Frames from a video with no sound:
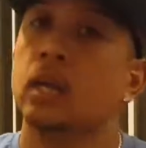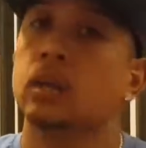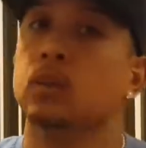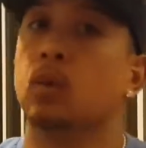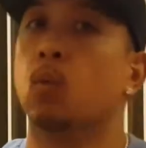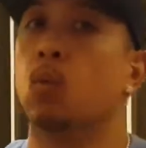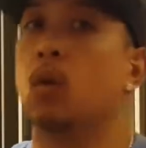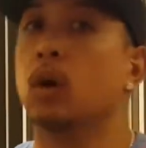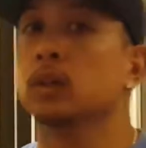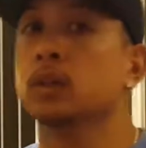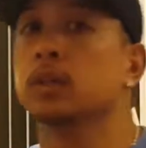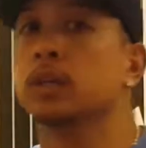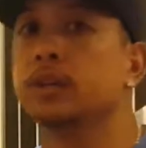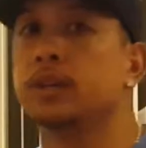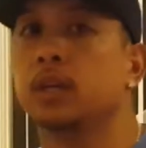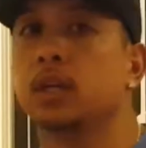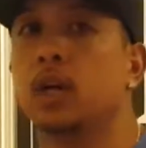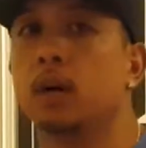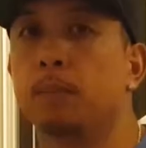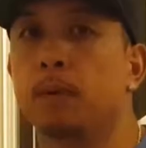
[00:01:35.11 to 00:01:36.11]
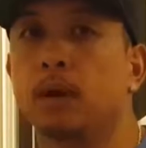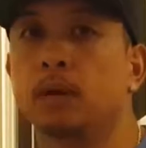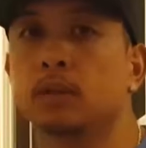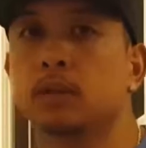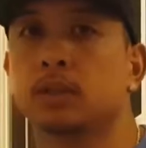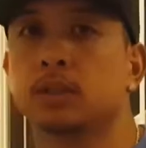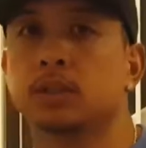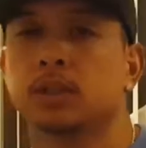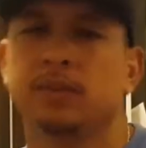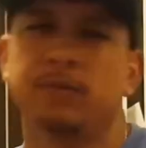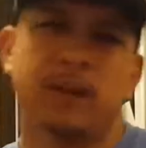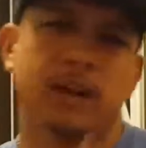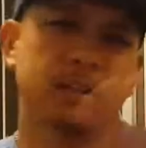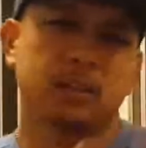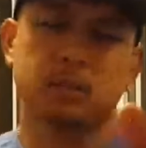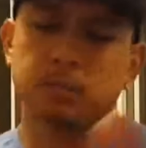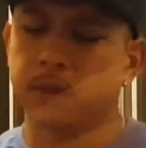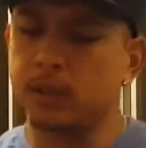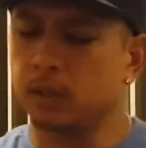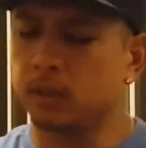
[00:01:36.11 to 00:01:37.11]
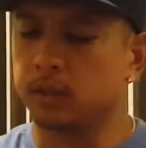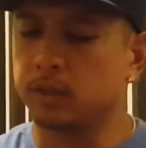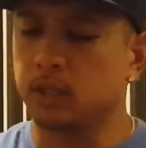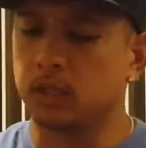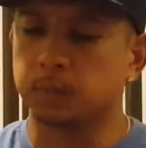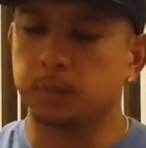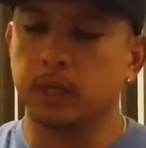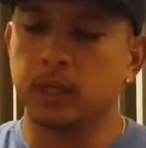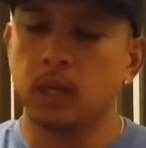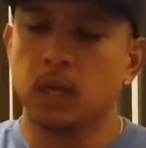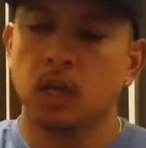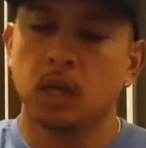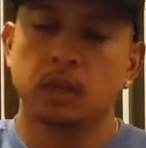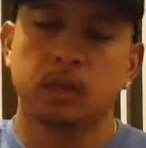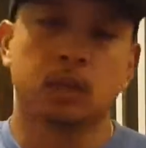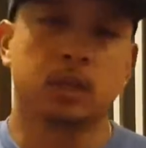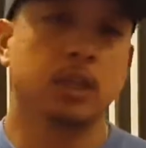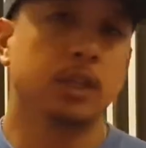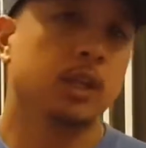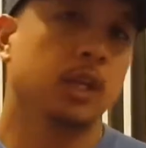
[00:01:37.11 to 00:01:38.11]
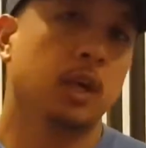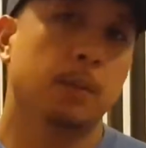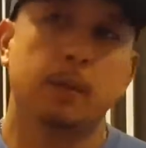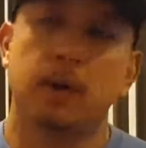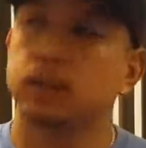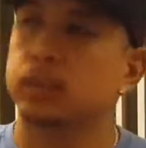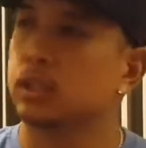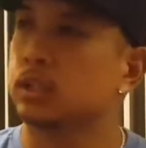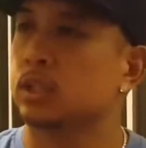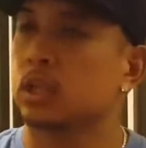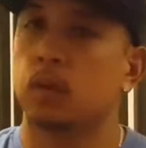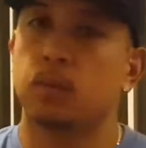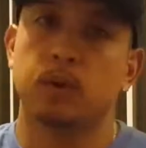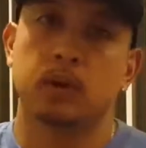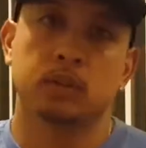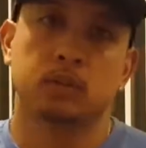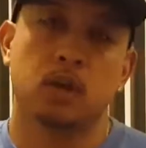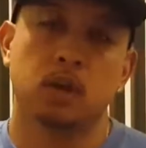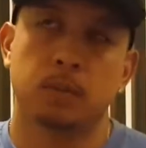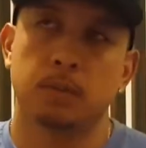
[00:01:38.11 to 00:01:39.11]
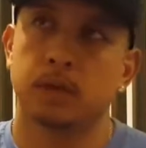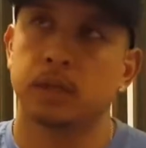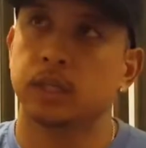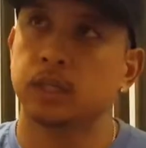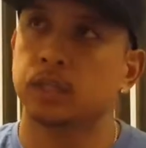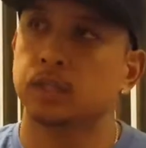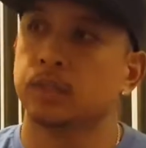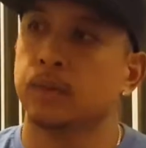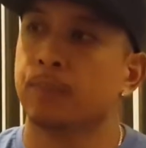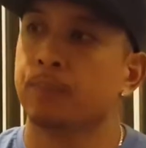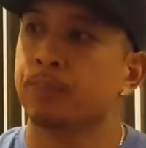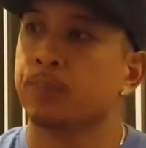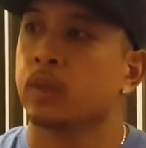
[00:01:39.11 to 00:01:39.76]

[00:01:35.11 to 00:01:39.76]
The one good thing about this, in fact, there's many good things, but the good thing about this that I want to talk about is,